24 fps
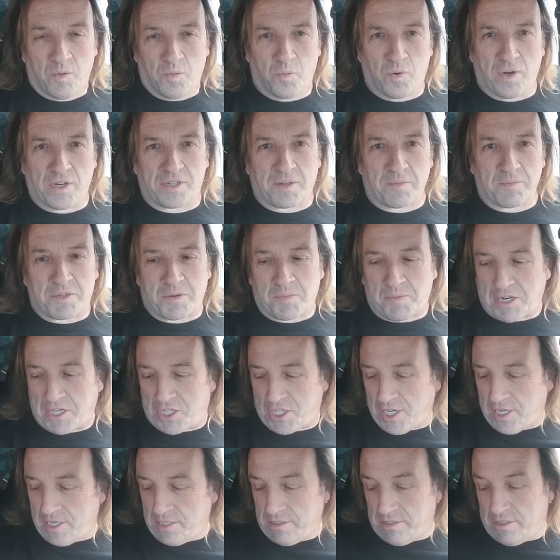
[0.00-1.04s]
Welcome to my
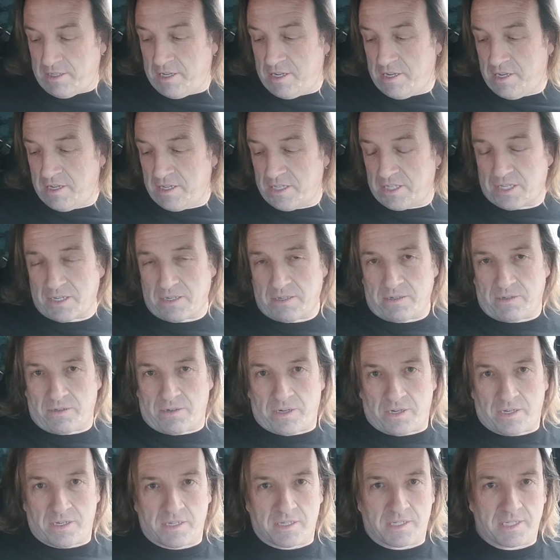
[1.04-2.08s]
channel. So
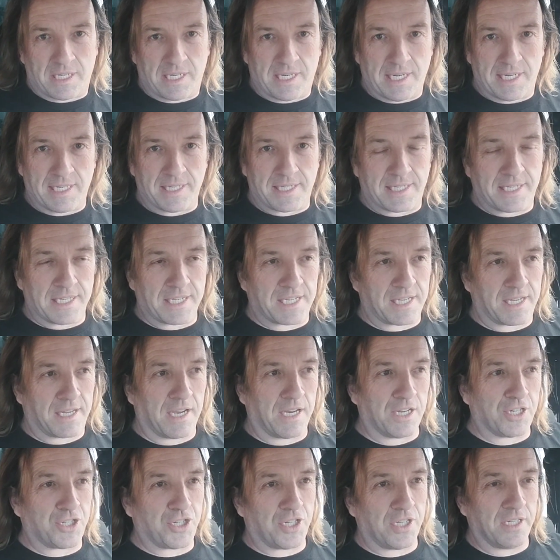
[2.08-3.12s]
today's
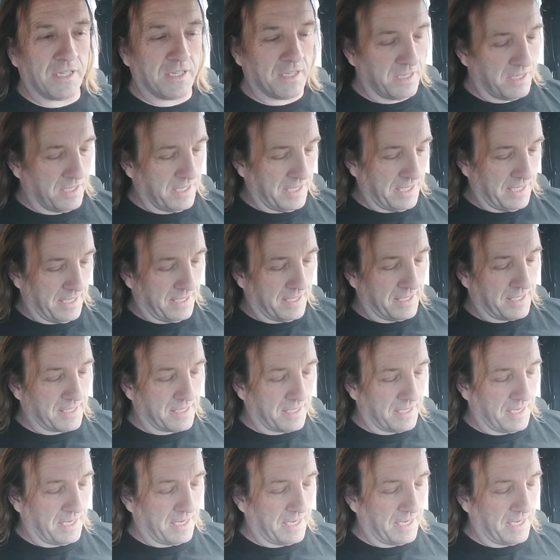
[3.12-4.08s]
discussion is